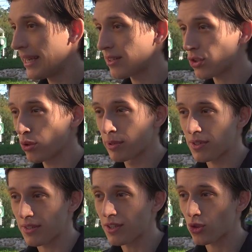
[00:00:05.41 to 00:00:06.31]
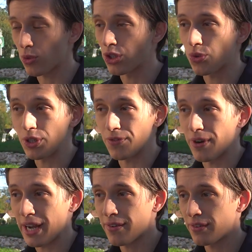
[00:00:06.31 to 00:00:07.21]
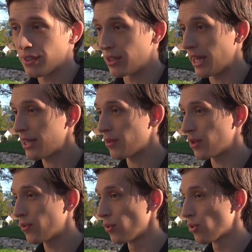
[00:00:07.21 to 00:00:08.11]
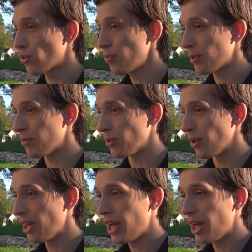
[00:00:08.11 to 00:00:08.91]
It's October 6, 2025, the night of the full supermoon,